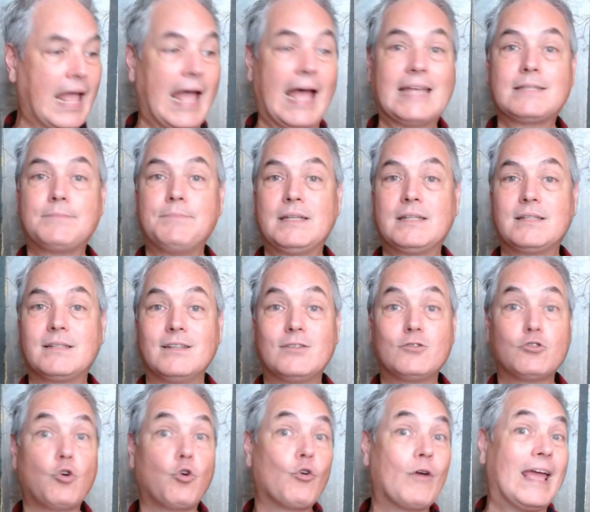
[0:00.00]

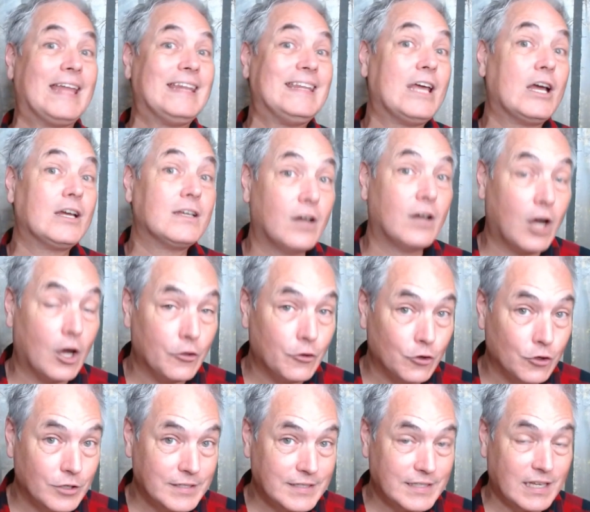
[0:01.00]
asbestos or any
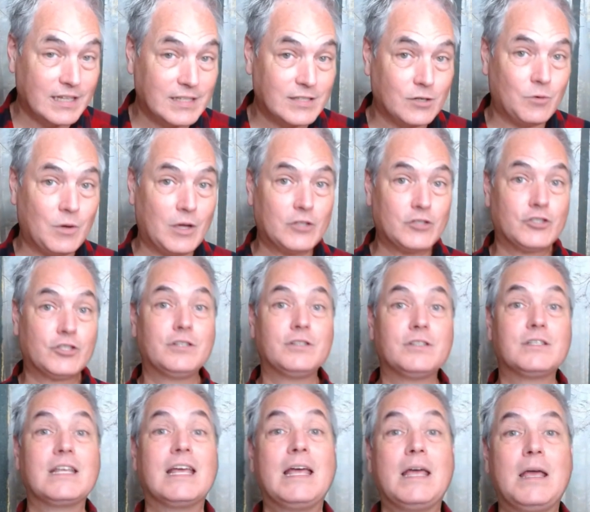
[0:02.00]
other science
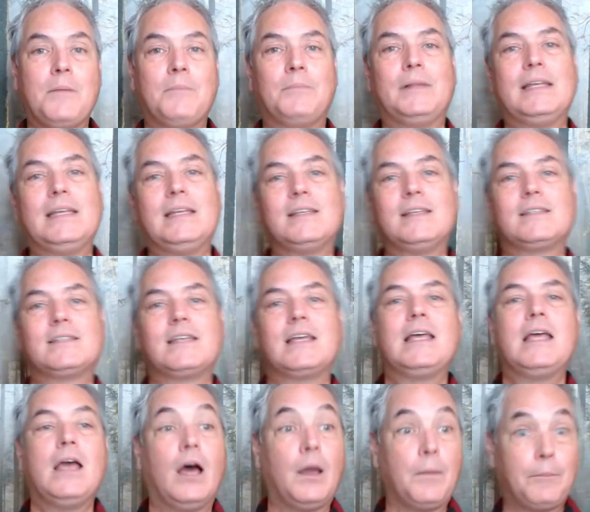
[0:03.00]
questions, please
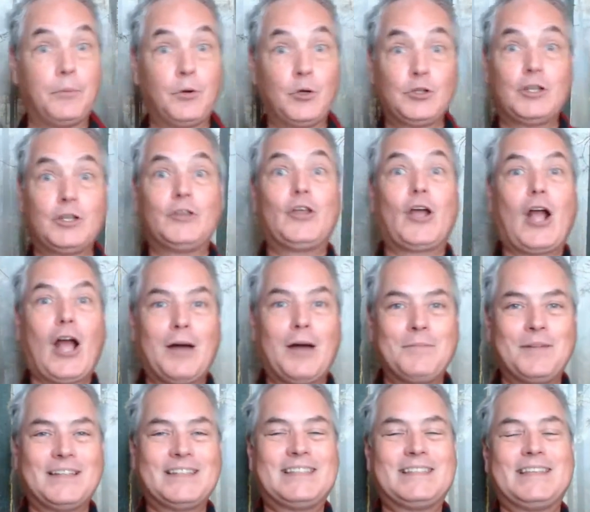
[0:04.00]
put the
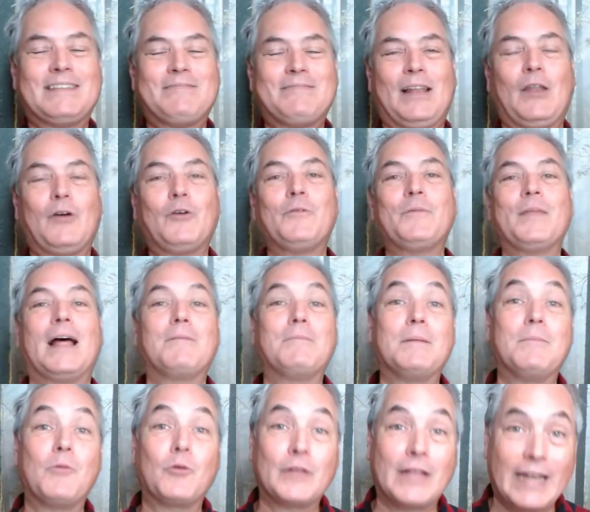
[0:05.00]
comments below. I'd
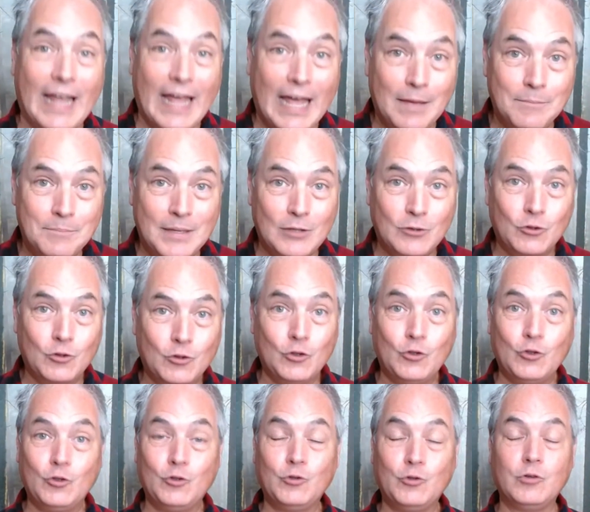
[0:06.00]
be more than happy
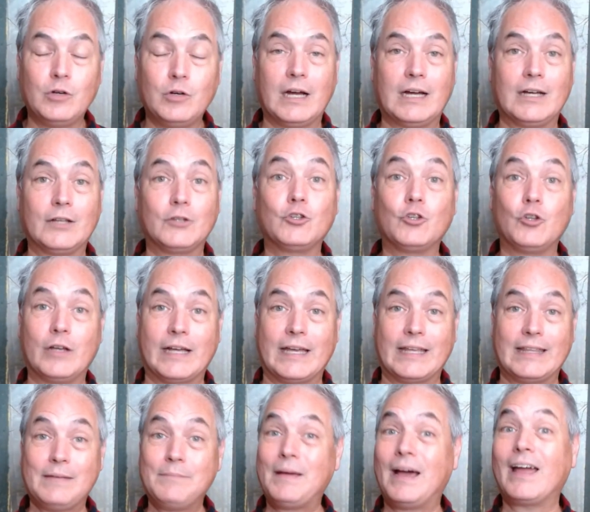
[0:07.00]
to look
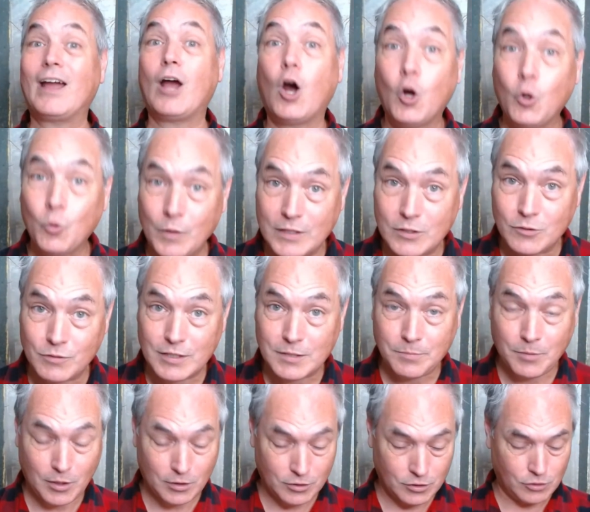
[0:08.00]
at them. I always
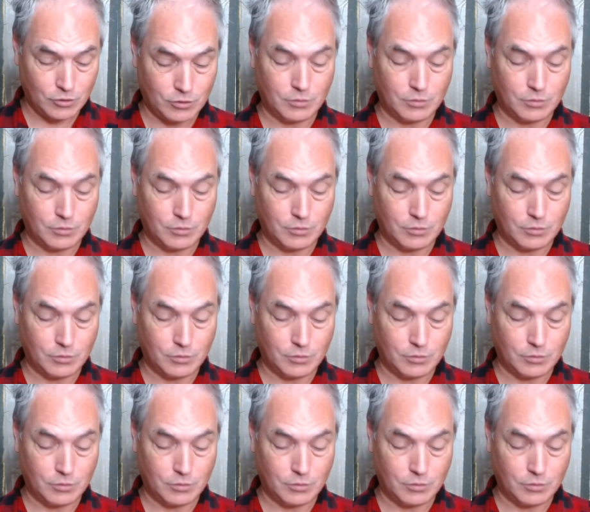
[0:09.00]
respond